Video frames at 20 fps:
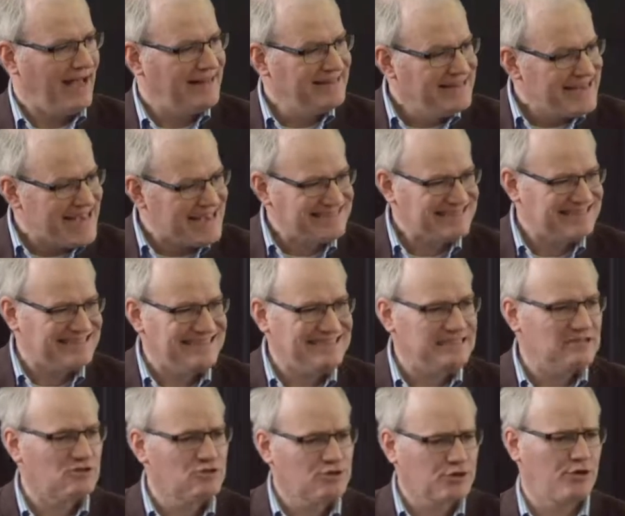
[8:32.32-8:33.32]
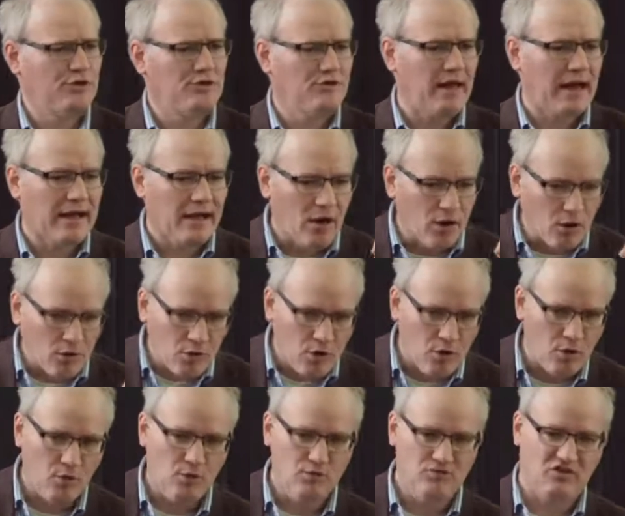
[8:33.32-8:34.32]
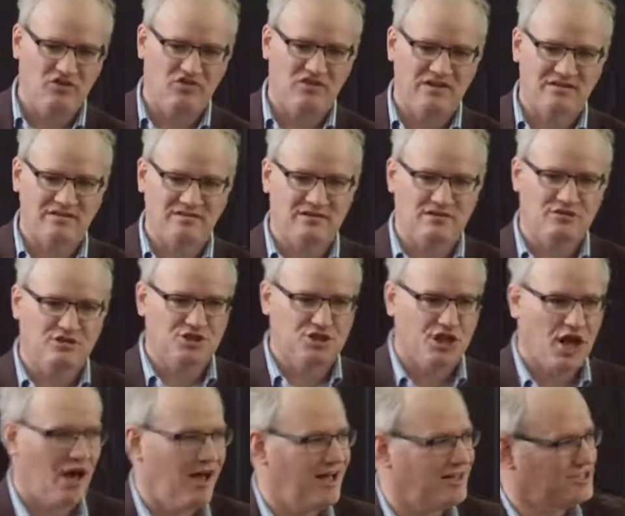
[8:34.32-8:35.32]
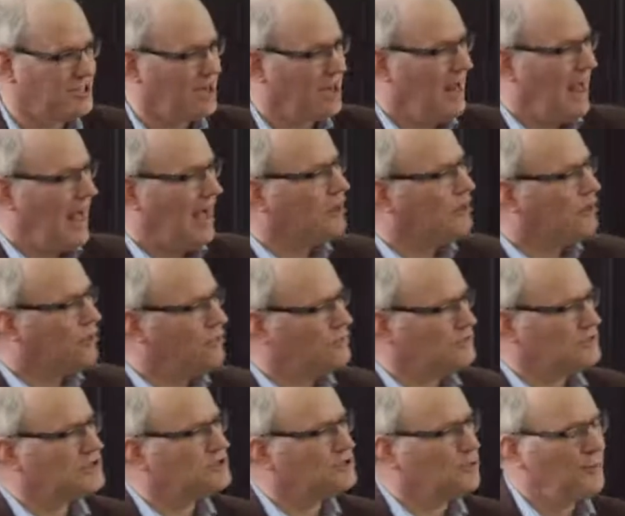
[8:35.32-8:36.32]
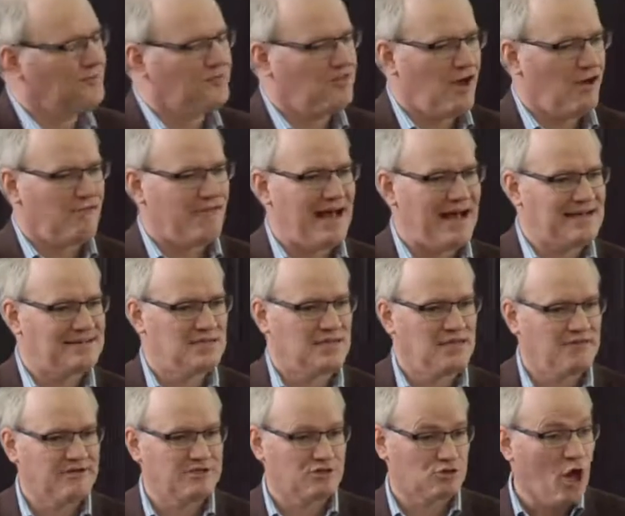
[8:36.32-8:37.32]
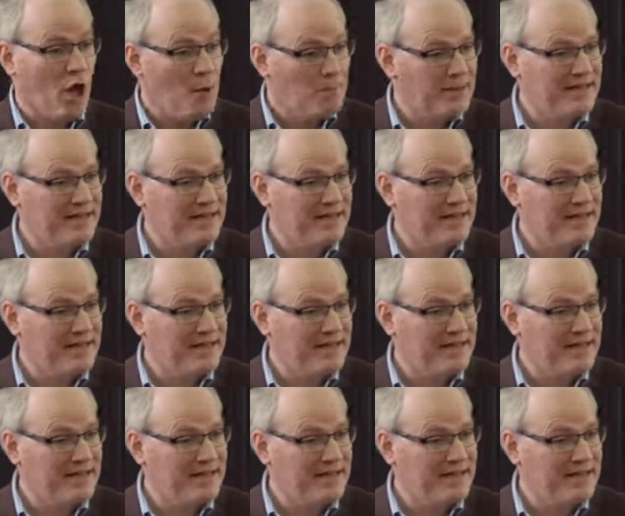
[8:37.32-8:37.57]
And yes, it is true that God calls us into the church and calls us to himself as individuals,